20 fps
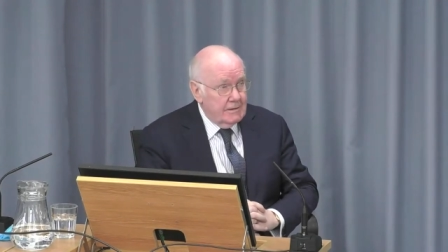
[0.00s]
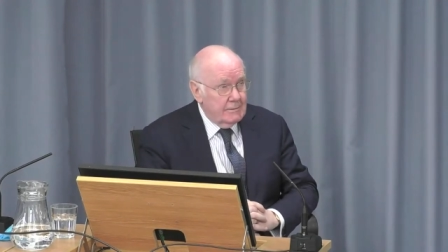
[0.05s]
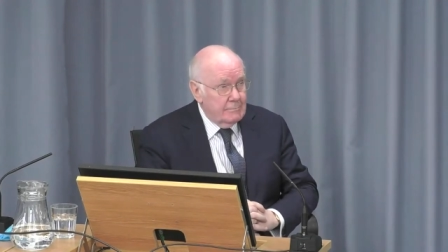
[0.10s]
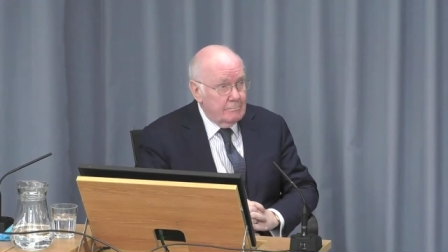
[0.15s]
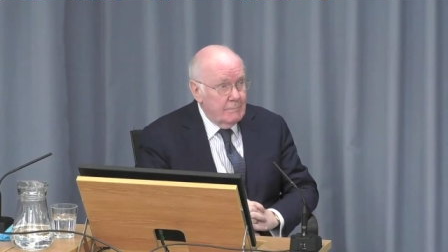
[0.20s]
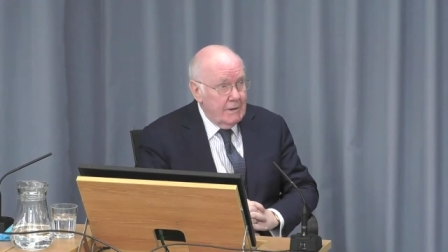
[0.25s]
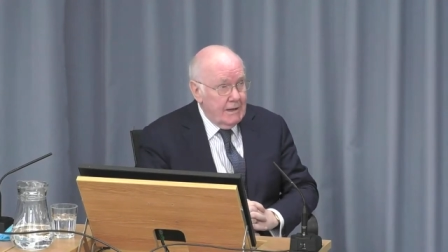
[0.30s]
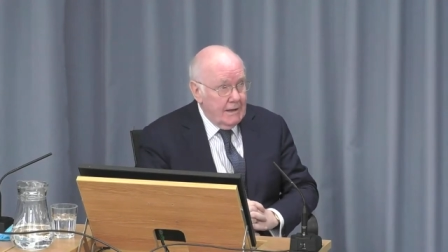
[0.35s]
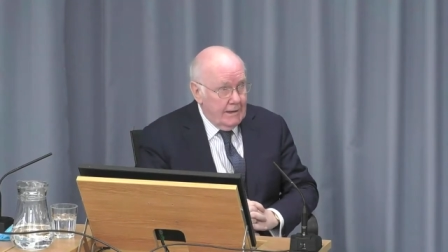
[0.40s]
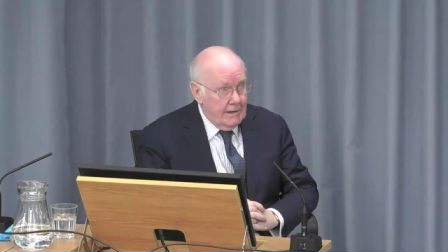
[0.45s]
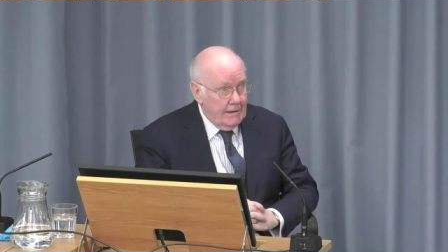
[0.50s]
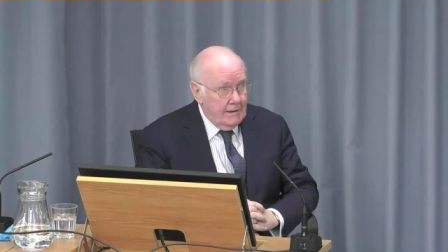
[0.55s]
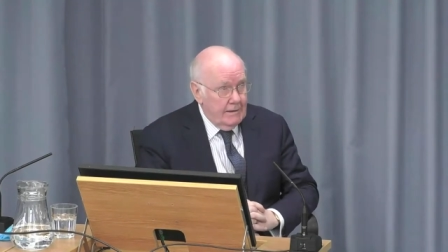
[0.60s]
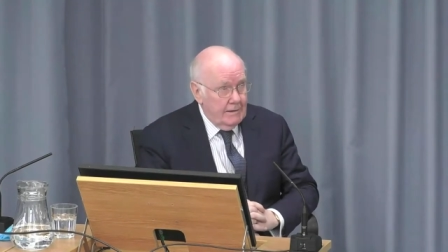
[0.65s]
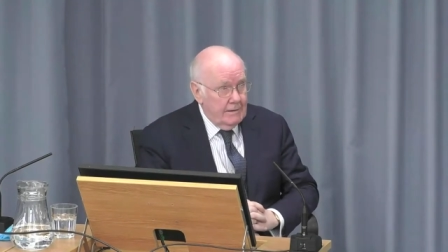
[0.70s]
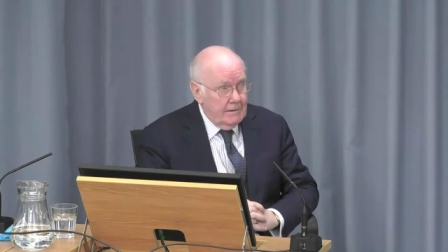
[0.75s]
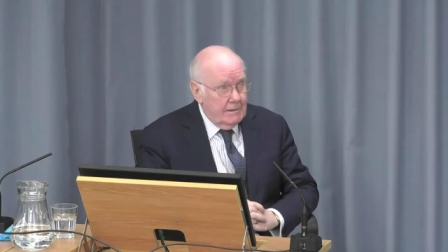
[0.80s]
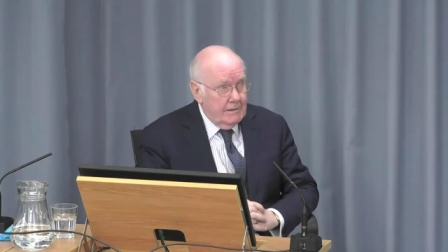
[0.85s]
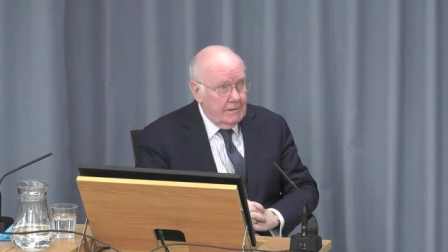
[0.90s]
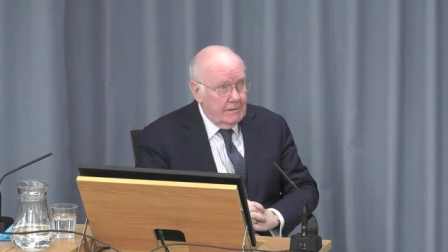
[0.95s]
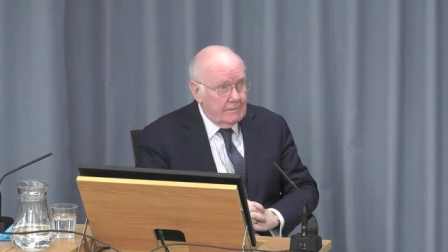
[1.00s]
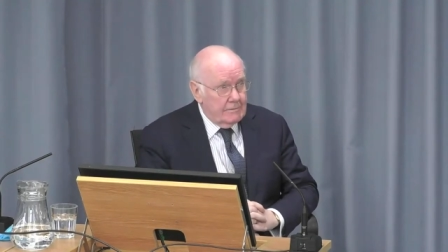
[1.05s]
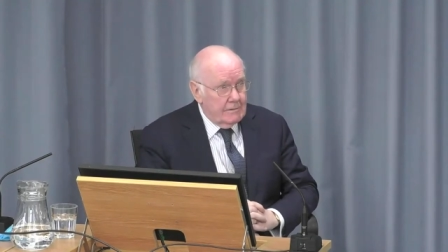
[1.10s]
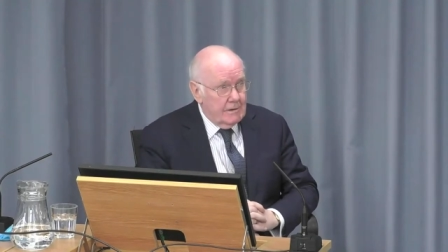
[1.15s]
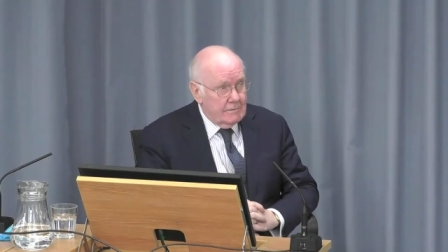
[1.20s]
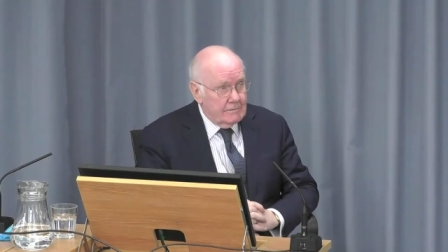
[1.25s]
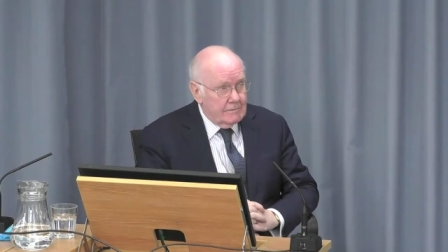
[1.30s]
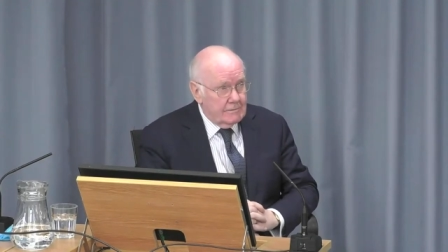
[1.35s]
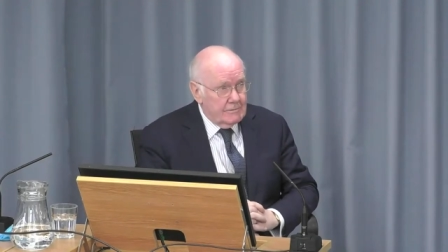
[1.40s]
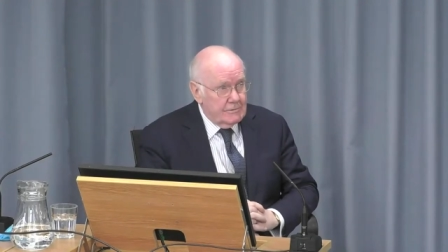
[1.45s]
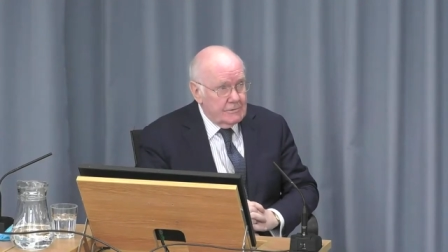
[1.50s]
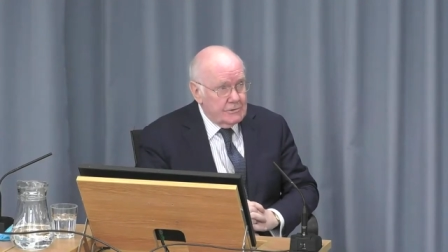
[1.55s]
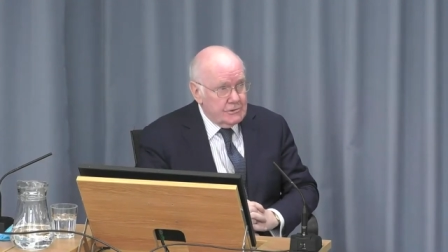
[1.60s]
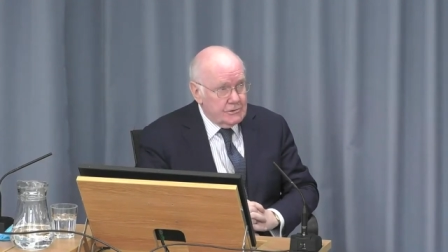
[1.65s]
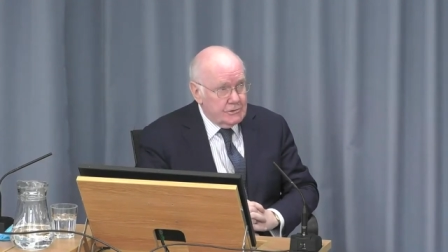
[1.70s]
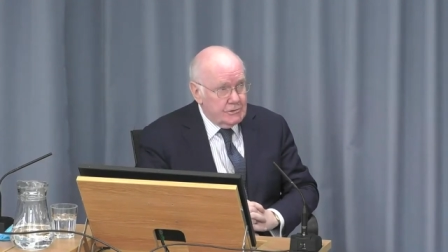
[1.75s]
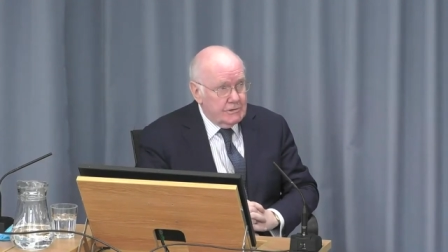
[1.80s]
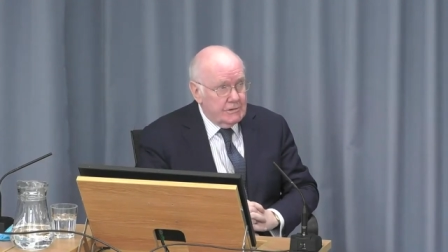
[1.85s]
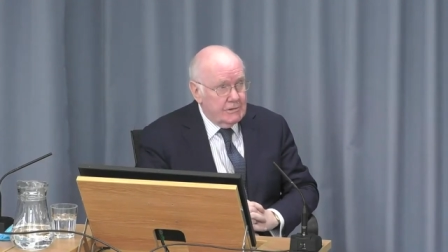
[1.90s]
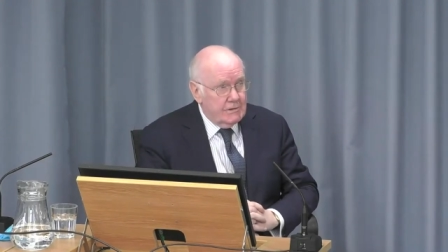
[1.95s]
in May rather than
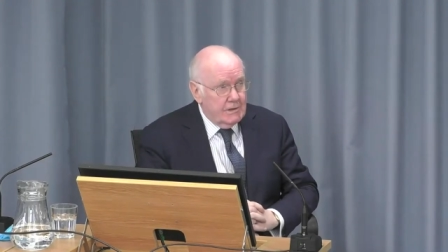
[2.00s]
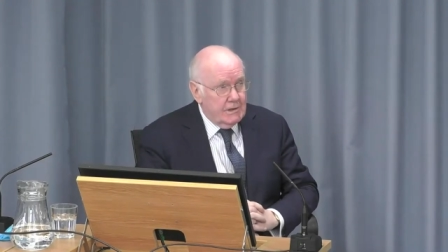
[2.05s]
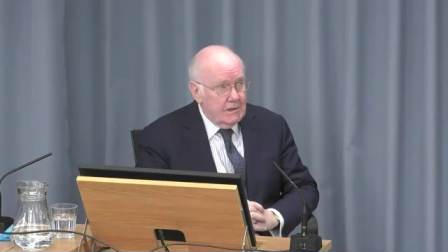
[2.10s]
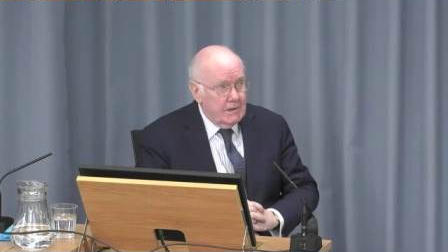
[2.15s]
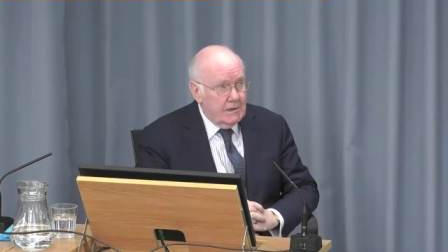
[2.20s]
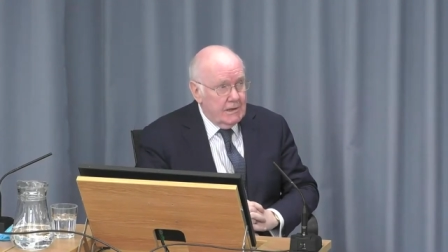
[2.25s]
June.